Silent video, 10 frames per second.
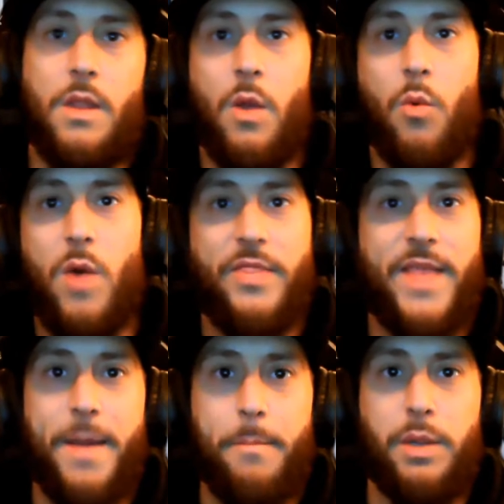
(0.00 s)
we're at
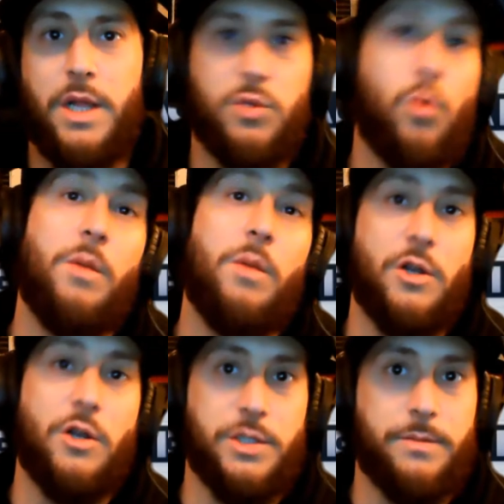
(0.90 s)
that +1
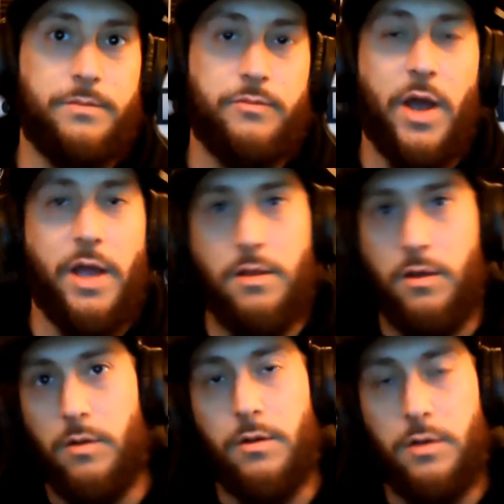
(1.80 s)
margin, right?
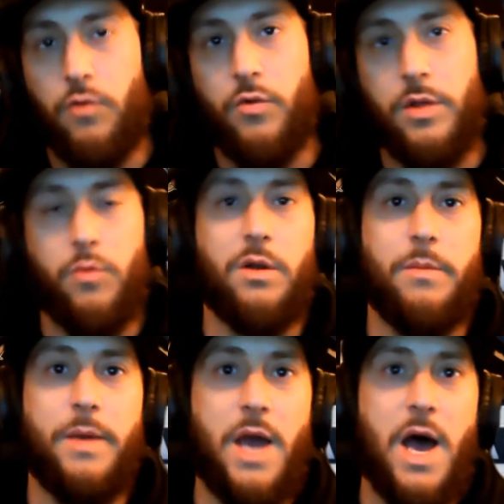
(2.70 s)
You really want to
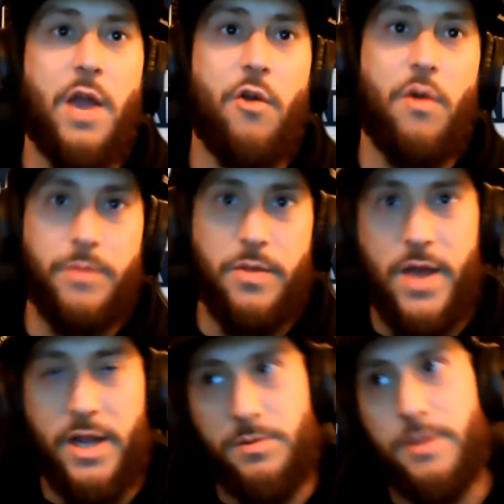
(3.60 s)
be higher up than
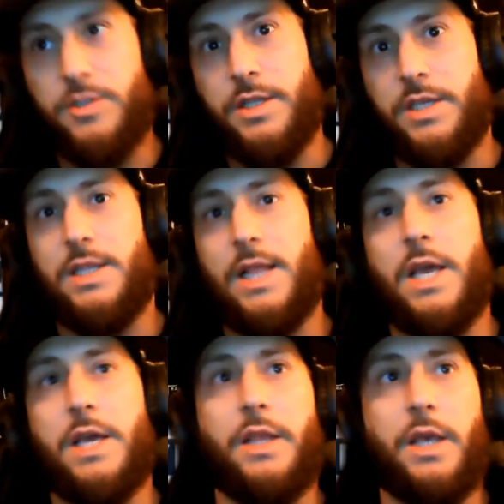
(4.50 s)
that, especially this late
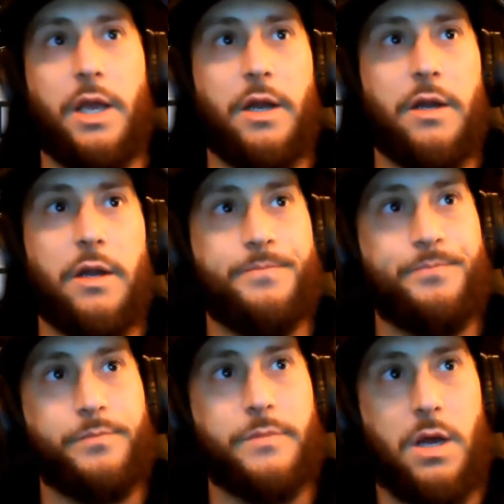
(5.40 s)
in the year.
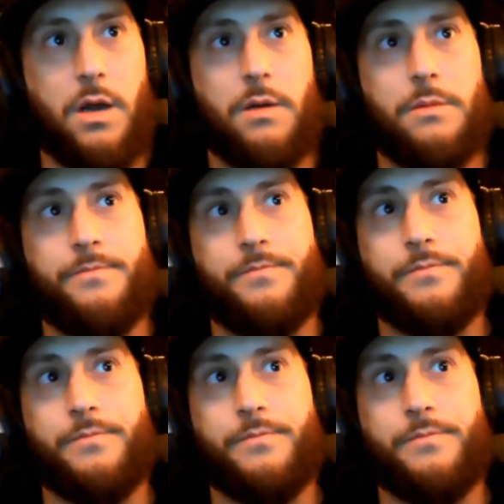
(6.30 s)
The